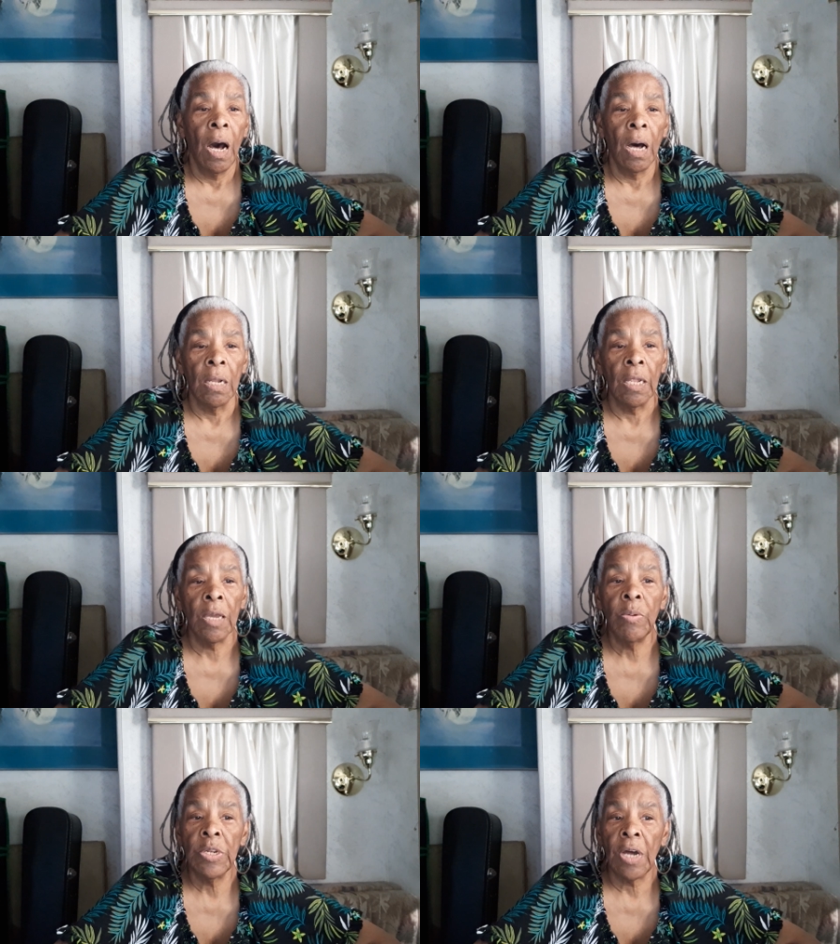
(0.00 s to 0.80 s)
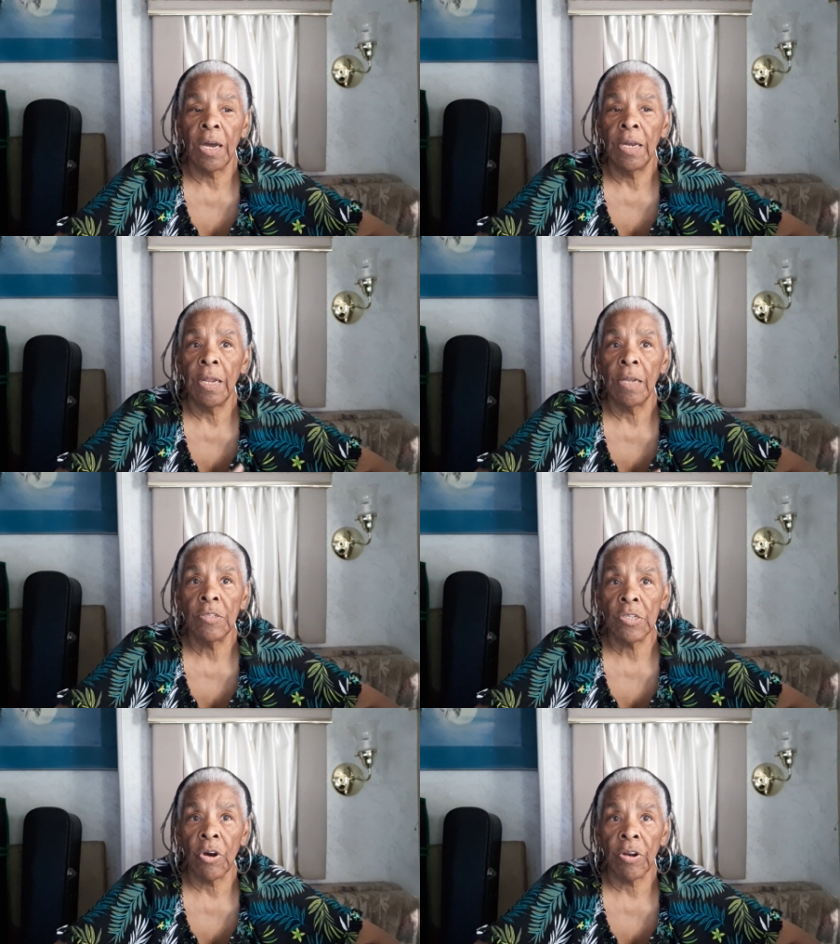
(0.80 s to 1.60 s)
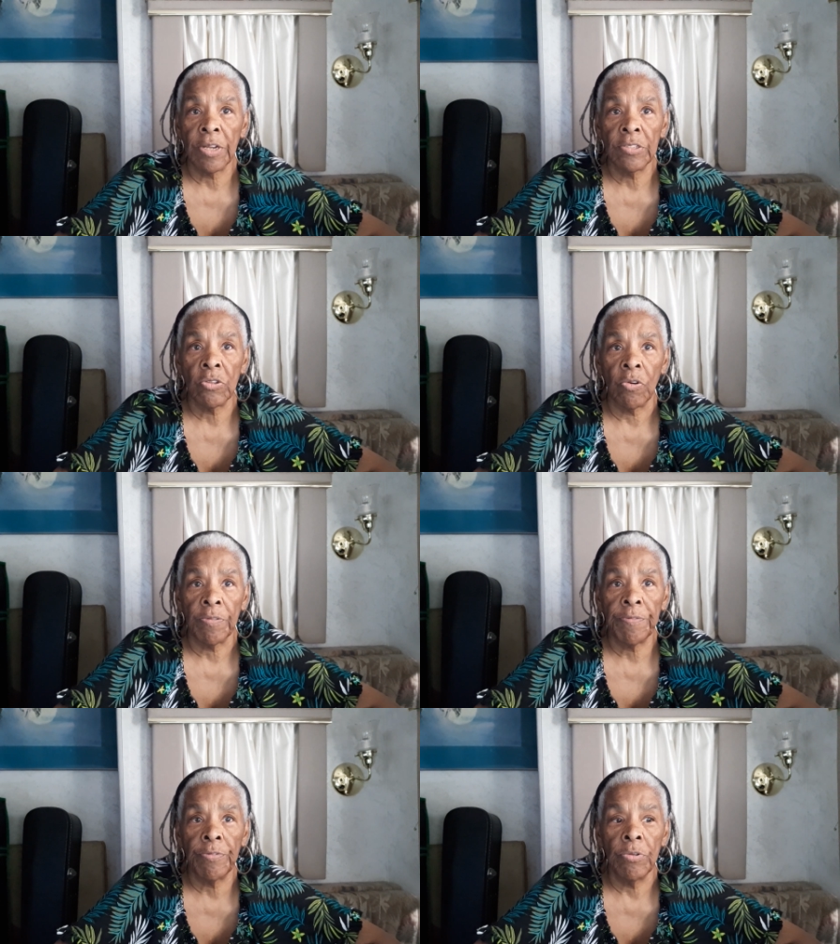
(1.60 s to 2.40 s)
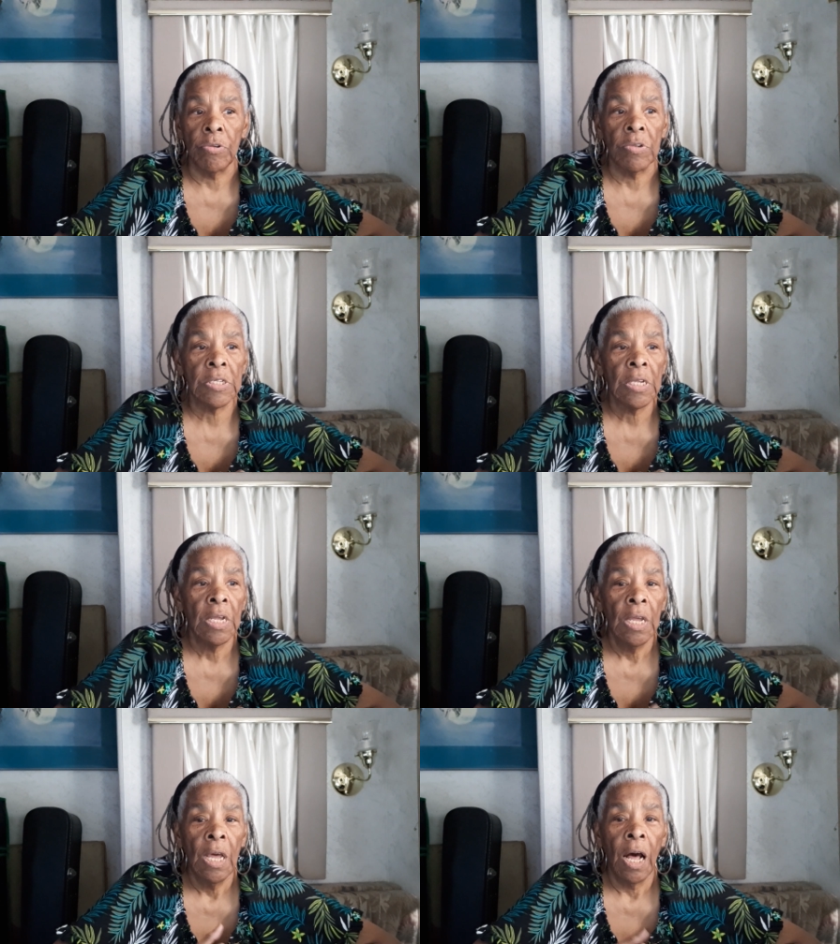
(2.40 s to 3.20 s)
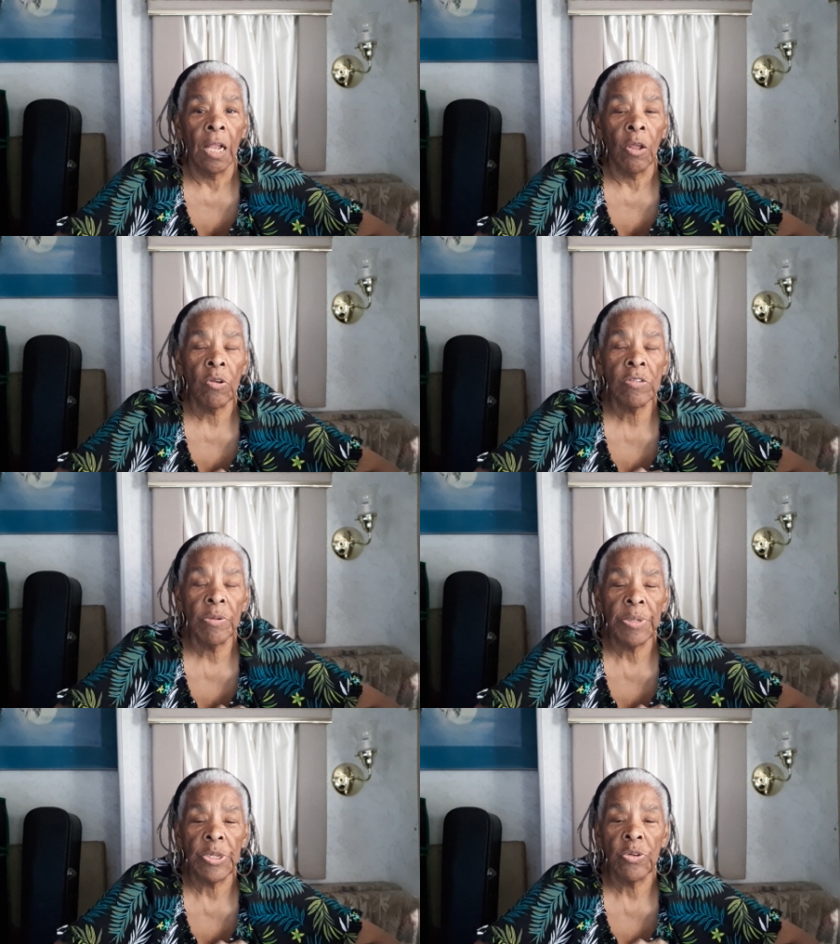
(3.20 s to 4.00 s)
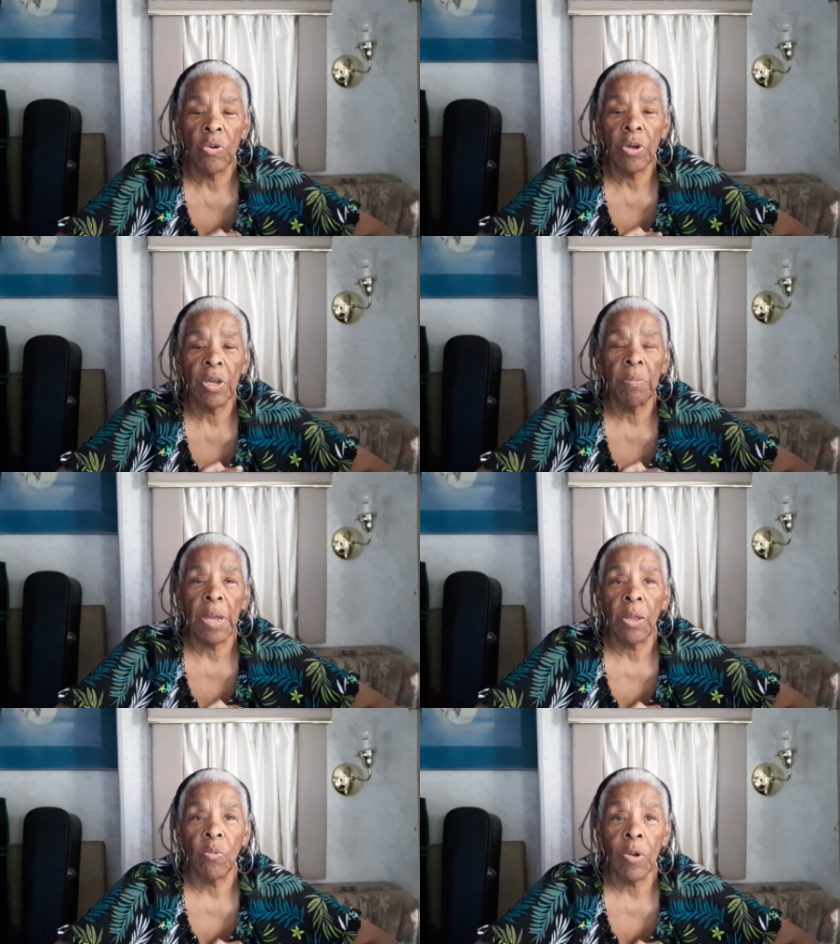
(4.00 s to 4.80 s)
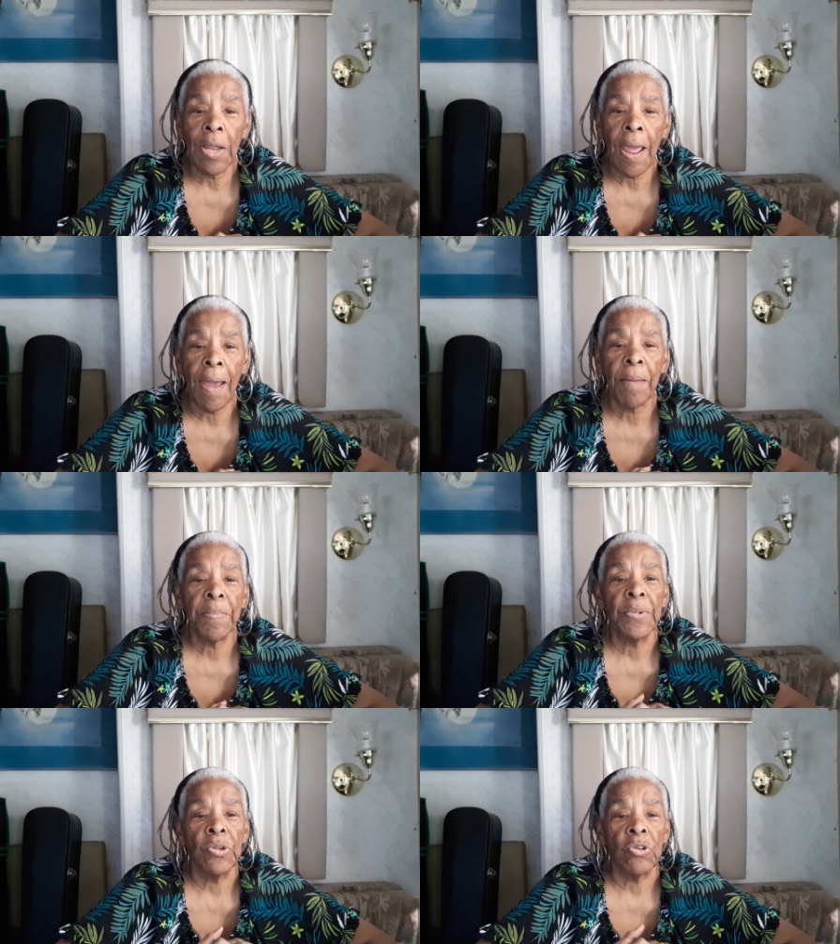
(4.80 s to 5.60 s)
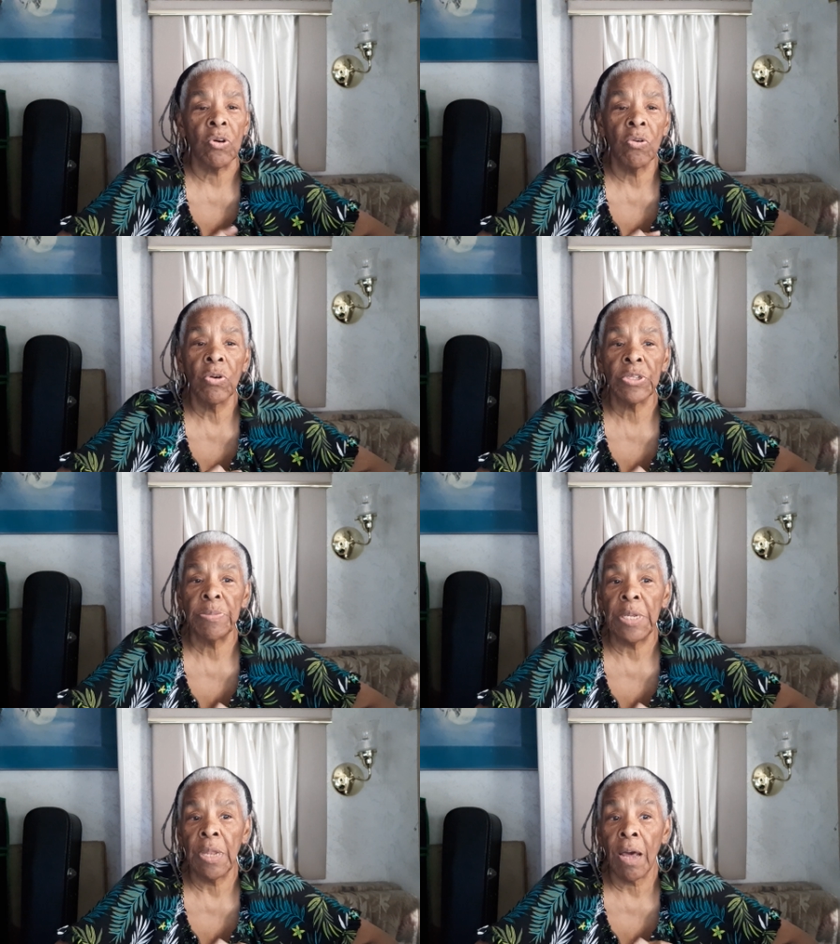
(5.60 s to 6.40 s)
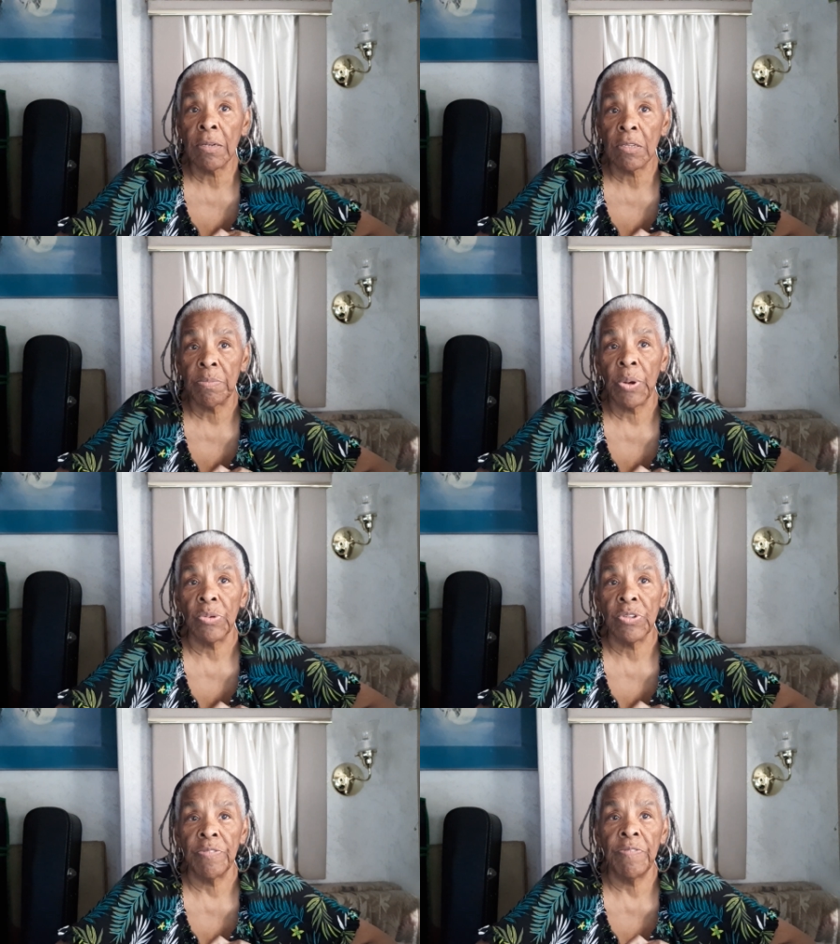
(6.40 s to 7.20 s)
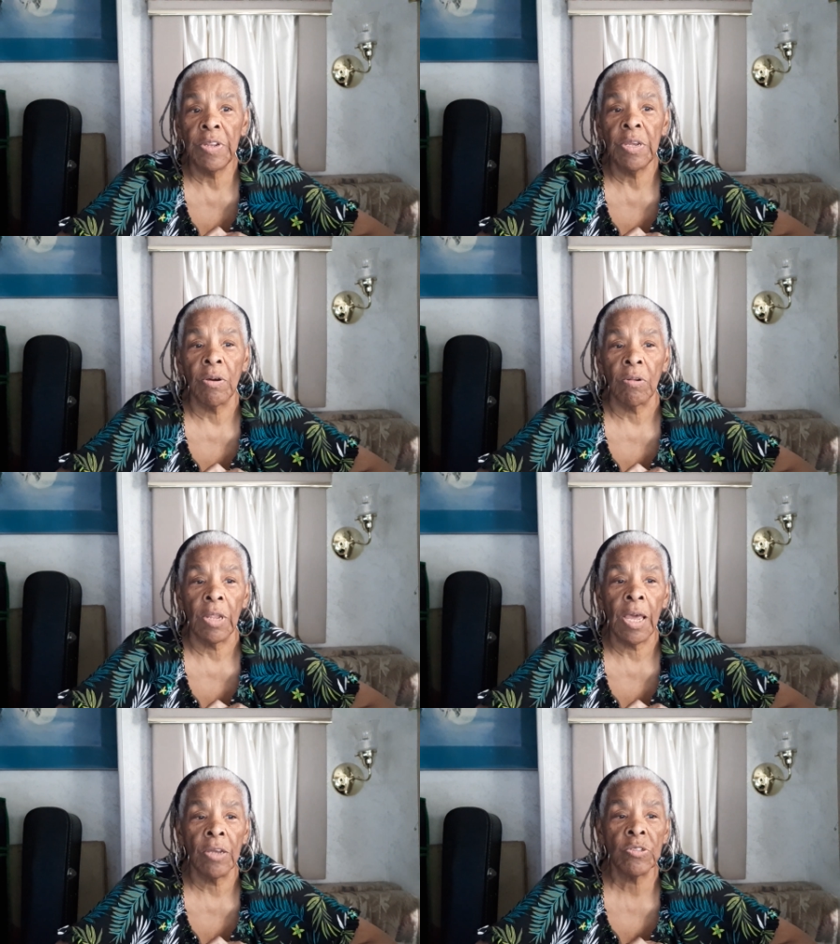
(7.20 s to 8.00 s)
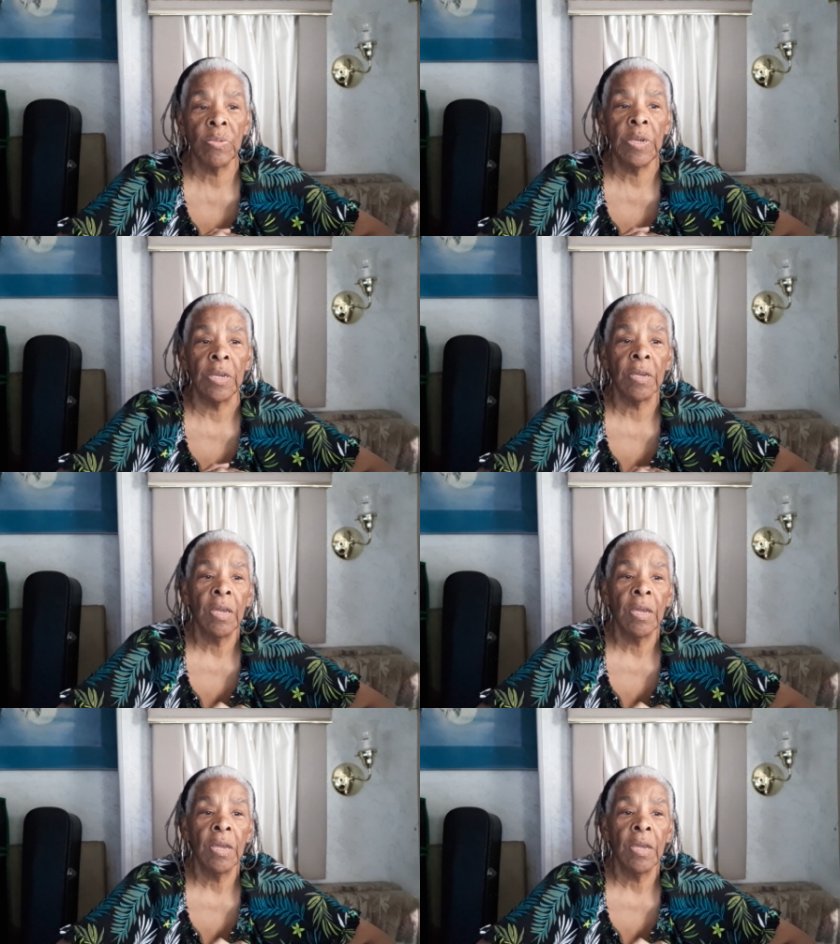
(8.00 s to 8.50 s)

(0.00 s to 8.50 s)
liquid diet and starting soft foods. I'll also be talking about what happened to cause me not to post a video last week.